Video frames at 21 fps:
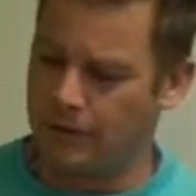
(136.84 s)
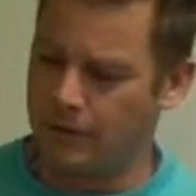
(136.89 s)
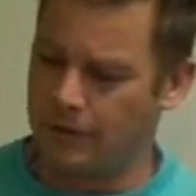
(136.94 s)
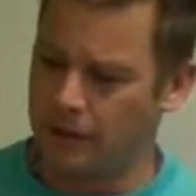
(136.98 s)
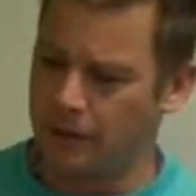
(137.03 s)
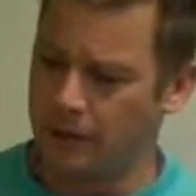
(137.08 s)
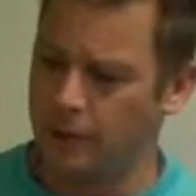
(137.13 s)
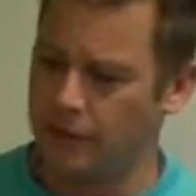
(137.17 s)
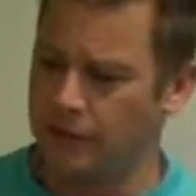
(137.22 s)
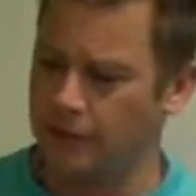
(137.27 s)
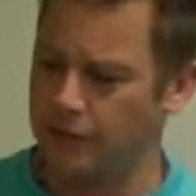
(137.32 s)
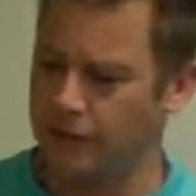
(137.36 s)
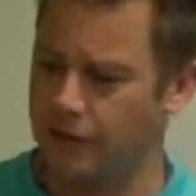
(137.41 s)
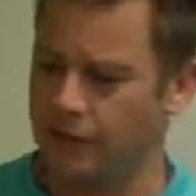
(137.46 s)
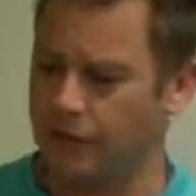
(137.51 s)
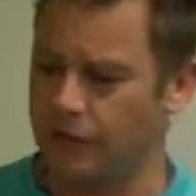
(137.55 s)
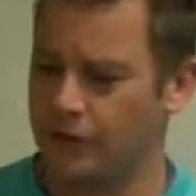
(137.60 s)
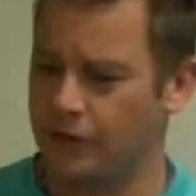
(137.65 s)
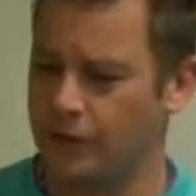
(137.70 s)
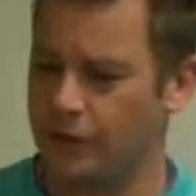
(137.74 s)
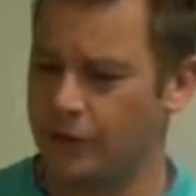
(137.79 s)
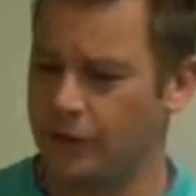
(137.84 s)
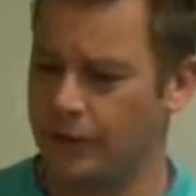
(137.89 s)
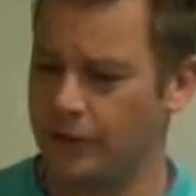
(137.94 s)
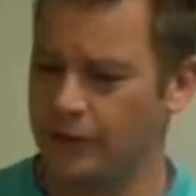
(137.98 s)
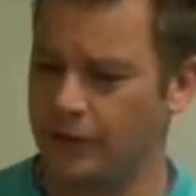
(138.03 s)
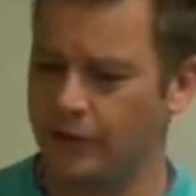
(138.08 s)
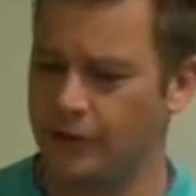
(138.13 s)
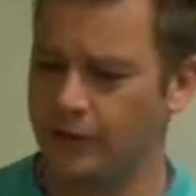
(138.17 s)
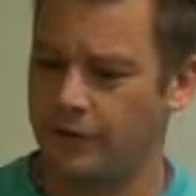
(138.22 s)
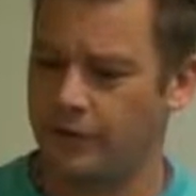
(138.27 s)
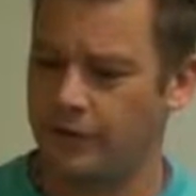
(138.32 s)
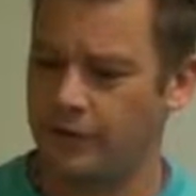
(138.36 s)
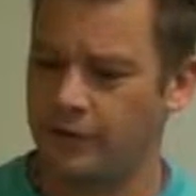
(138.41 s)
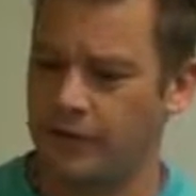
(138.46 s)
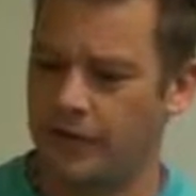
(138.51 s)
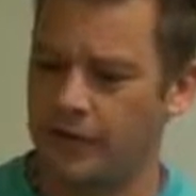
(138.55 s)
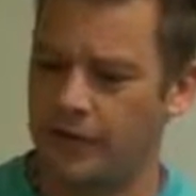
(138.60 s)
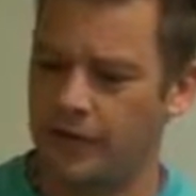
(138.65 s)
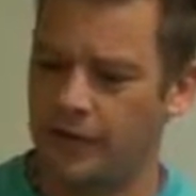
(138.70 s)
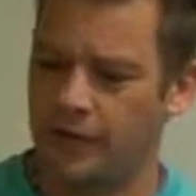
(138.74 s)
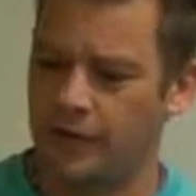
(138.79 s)
in relation to the Earth,
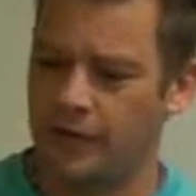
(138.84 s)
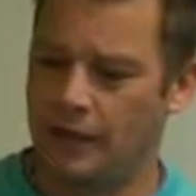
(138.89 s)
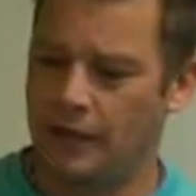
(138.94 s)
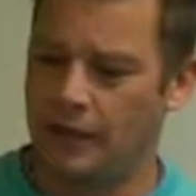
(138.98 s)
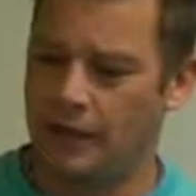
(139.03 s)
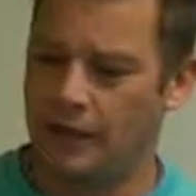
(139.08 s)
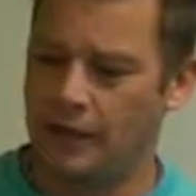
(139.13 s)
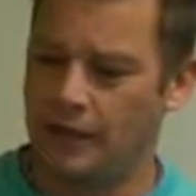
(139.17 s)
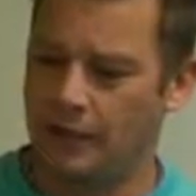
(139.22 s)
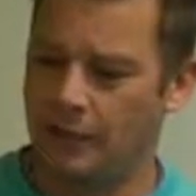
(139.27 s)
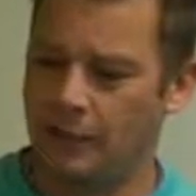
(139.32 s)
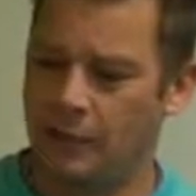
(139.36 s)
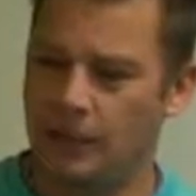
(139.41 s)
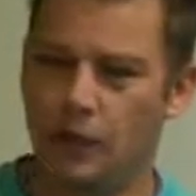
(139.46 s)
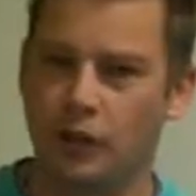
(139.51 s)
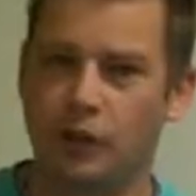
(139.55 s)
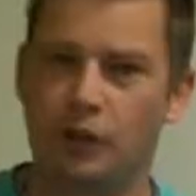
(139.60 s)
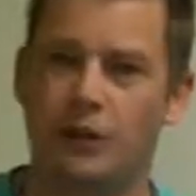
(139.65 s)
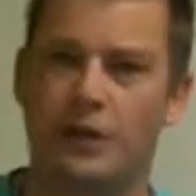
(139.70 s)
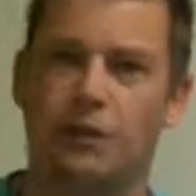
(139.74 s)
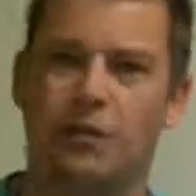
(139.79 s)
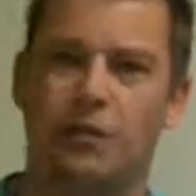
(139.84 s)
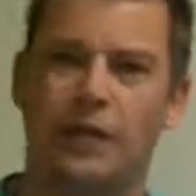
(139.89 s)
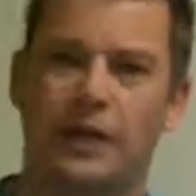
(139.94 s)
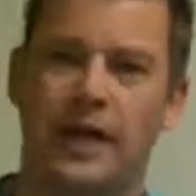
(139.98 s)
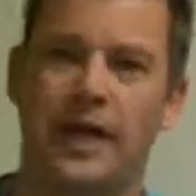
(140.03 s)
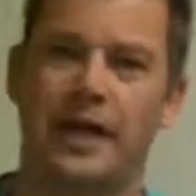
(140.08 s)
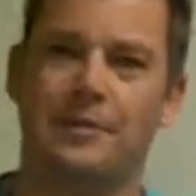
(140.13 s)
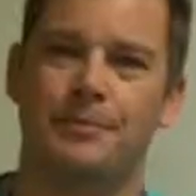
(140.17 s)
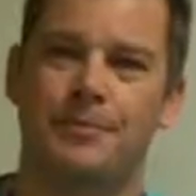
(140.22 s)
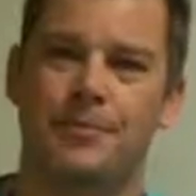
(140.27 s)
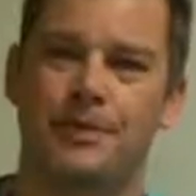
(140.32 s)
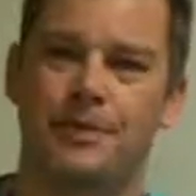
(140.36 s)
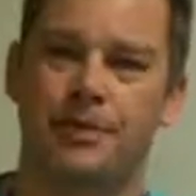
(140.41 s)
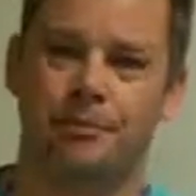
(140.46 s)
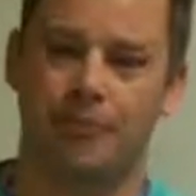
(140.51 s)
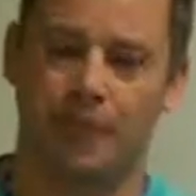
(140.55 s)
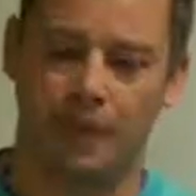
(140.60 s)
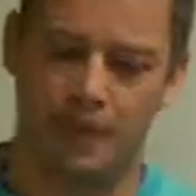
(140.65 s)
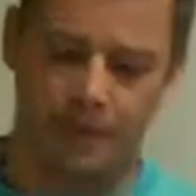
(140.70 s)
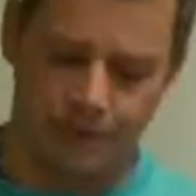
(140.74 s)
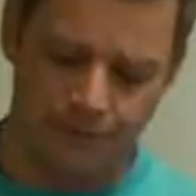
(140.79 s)
and we can look at what happens at the
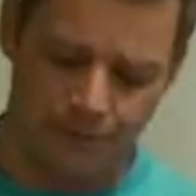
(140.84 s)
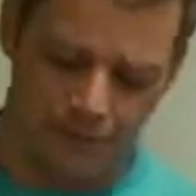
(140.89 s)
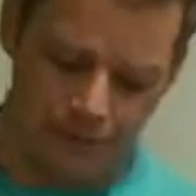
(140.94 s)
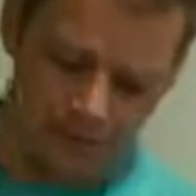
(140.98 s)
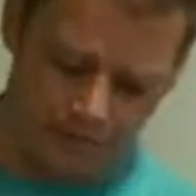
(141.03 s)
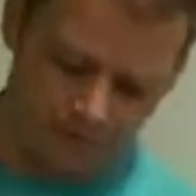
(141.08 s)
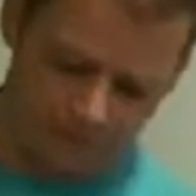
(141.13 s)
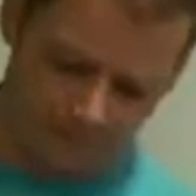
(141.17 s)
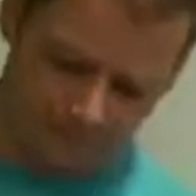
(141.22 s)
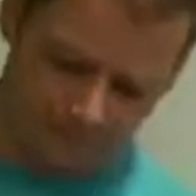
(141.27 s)
poles.